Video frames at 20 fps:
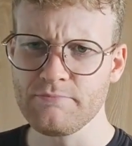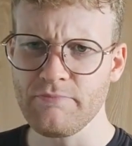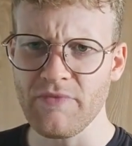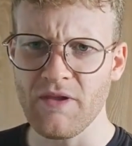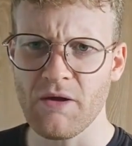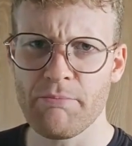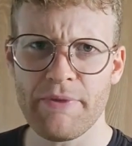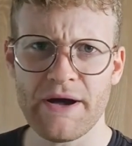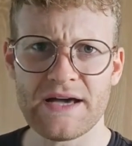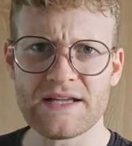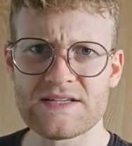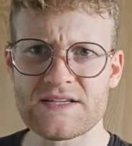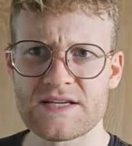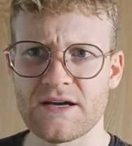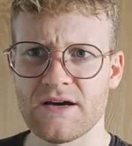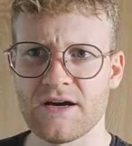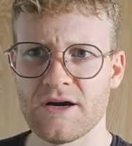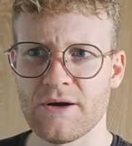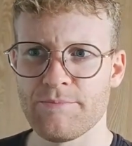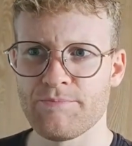But
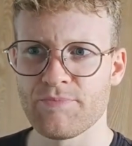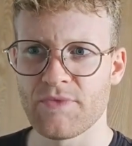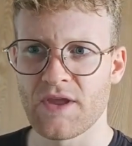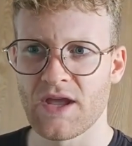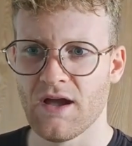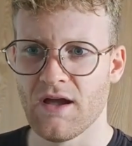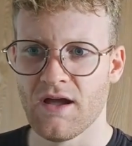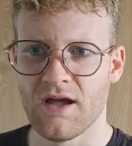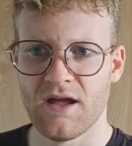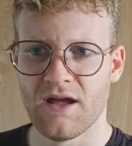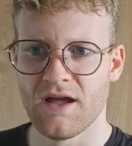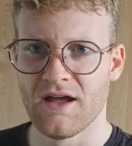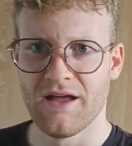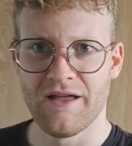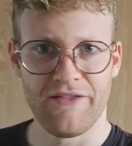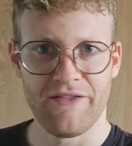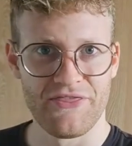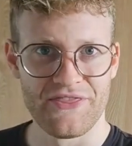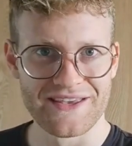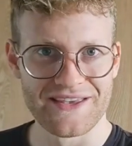um,
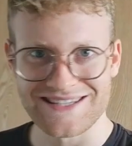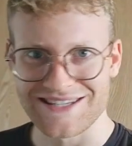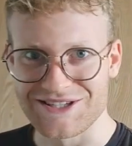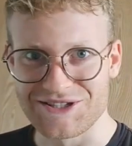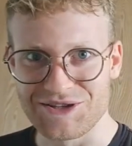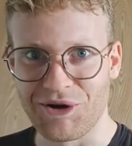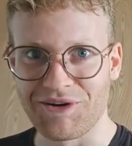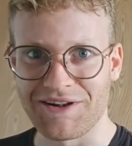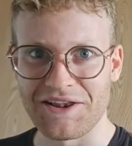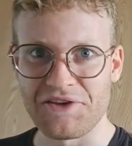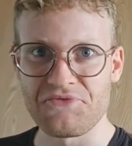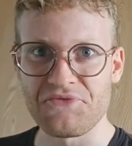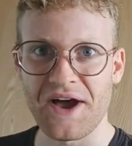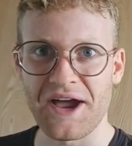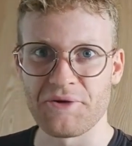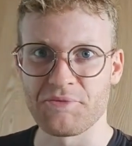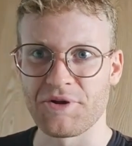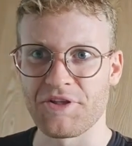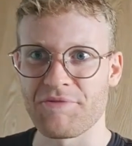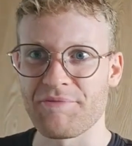this is totally
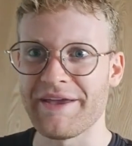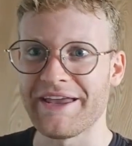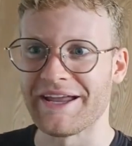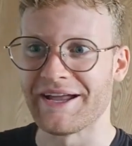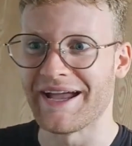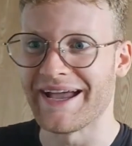fine with me.